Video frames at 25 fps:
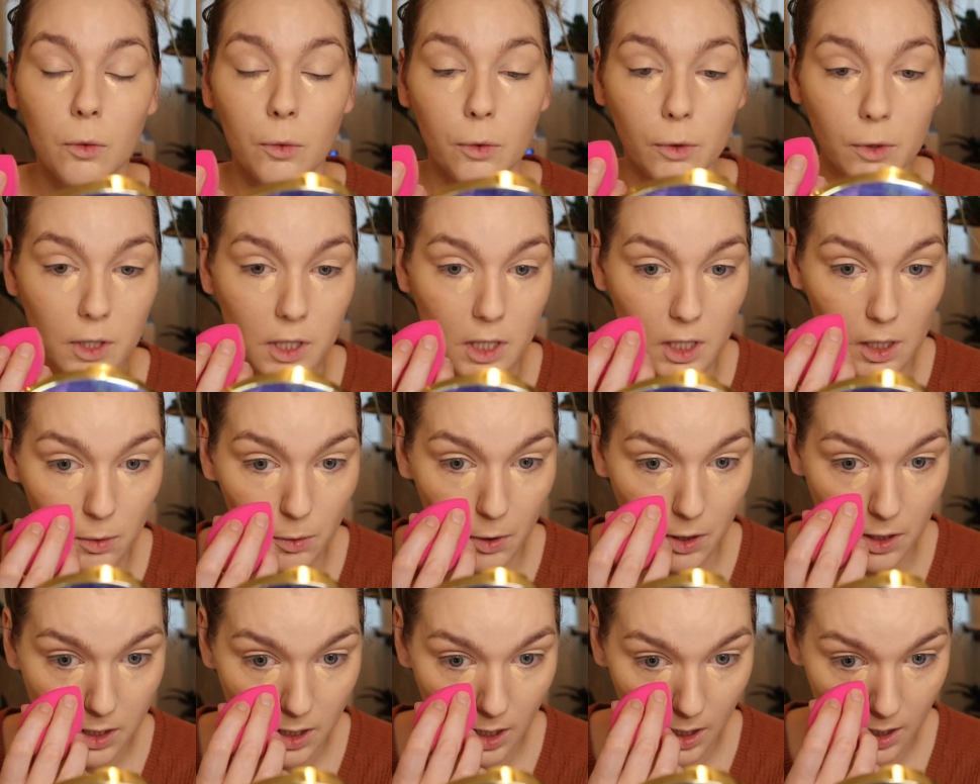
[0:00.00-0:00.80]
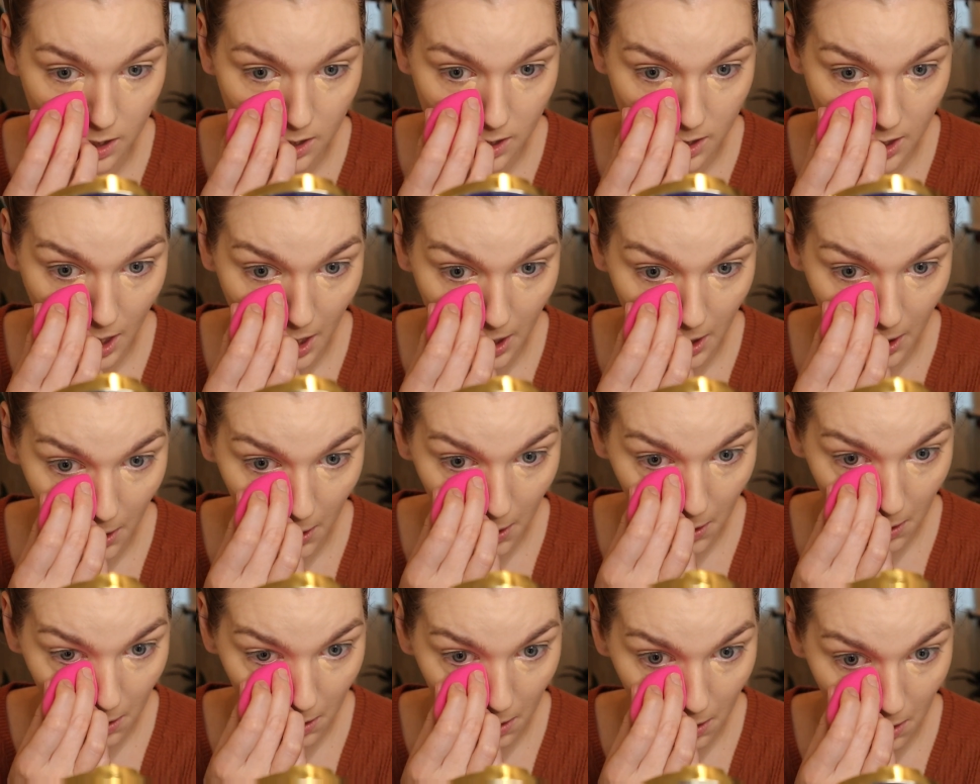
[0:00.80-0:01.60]
We'll see once I set
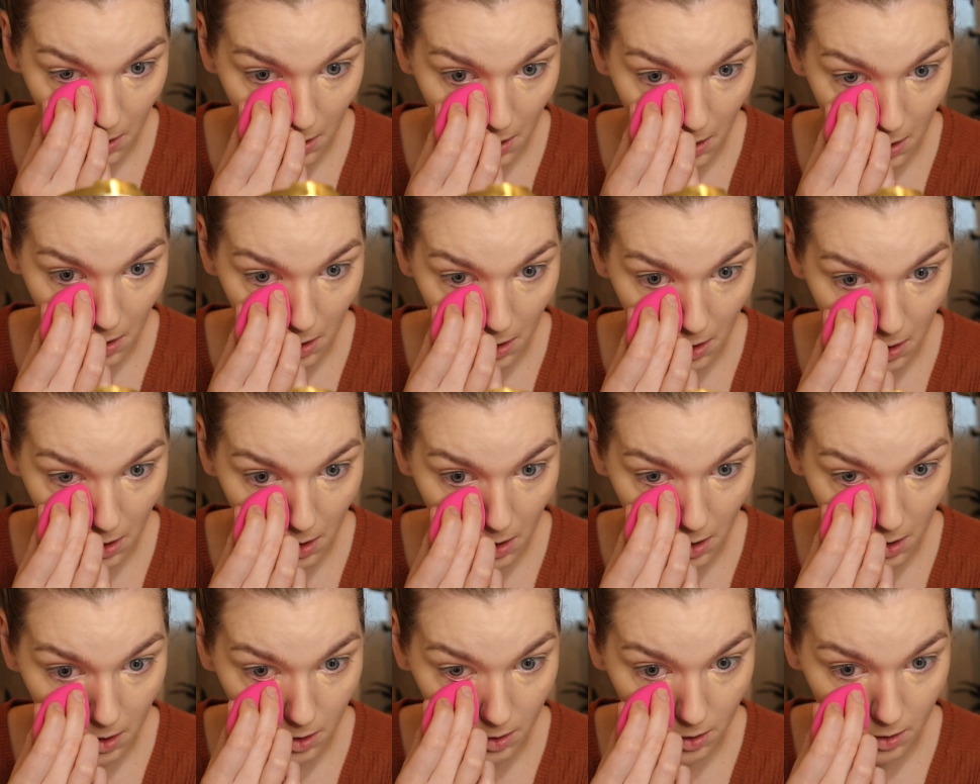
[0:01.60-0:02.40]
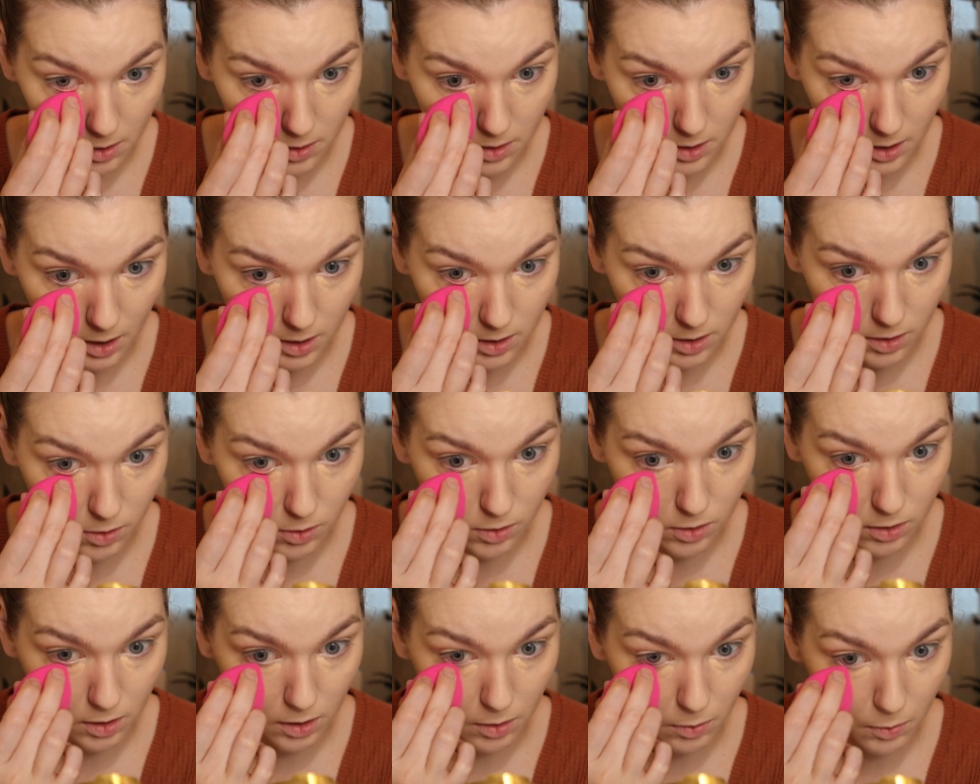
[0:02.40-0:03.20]
it. That's
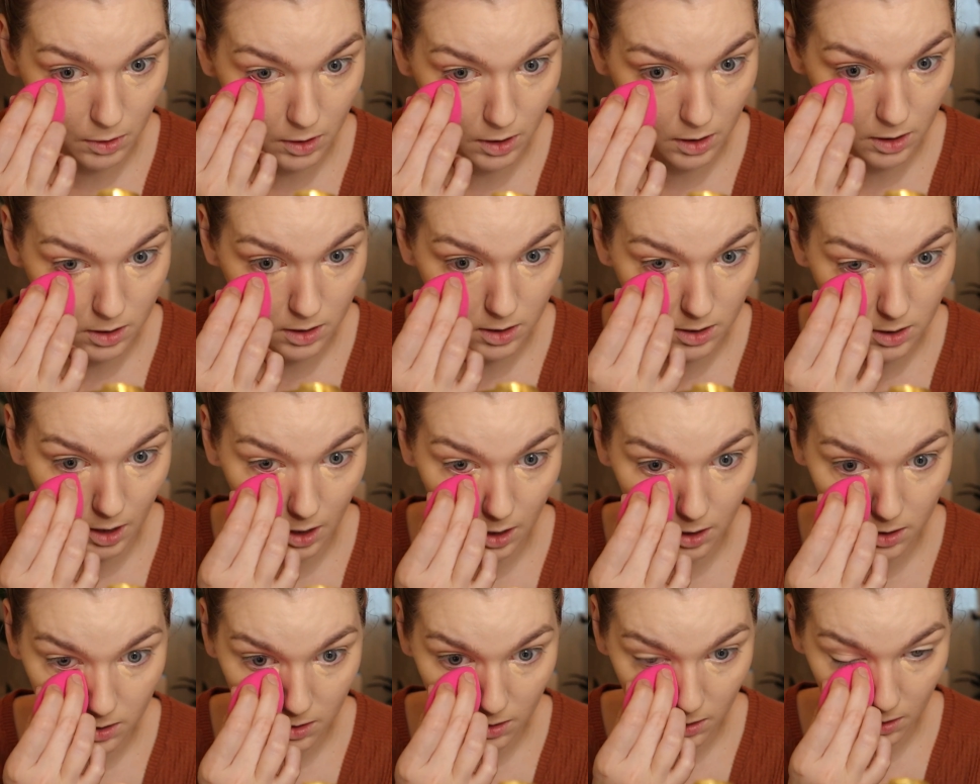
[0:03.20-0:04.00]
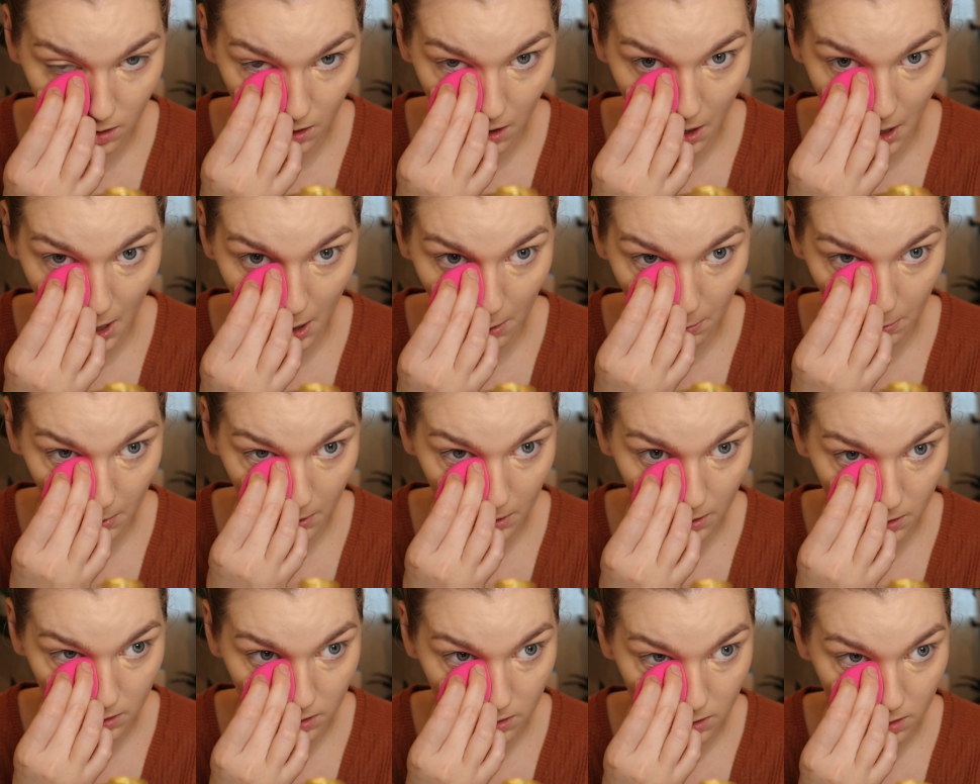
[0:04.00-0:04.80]
usually when the disaster
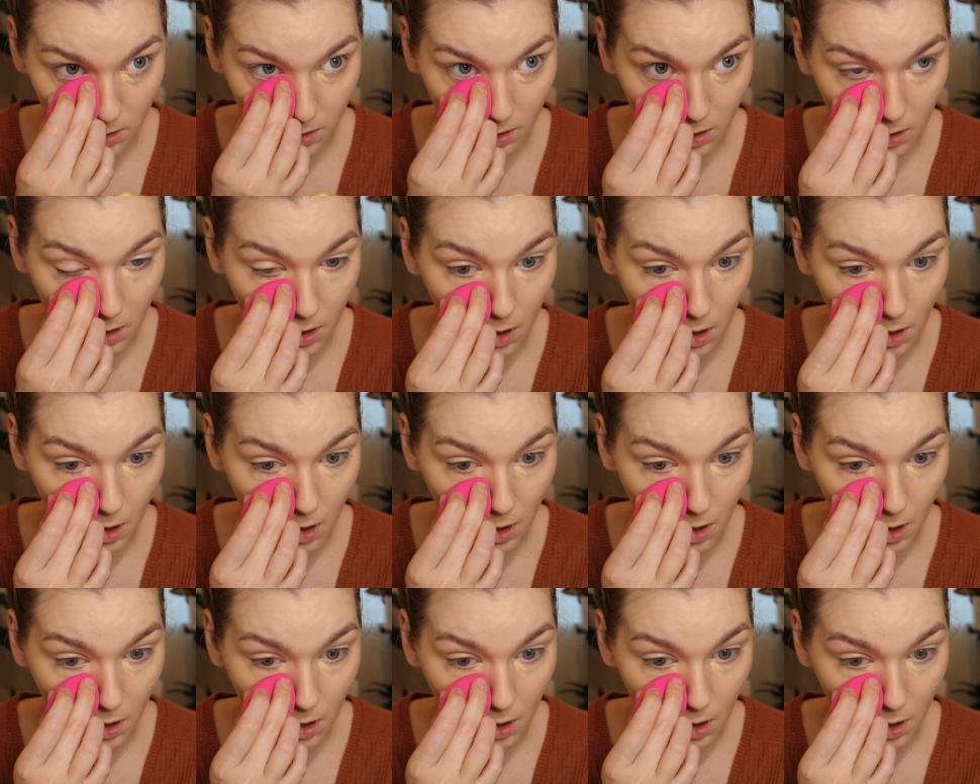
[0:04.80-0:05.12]
happens.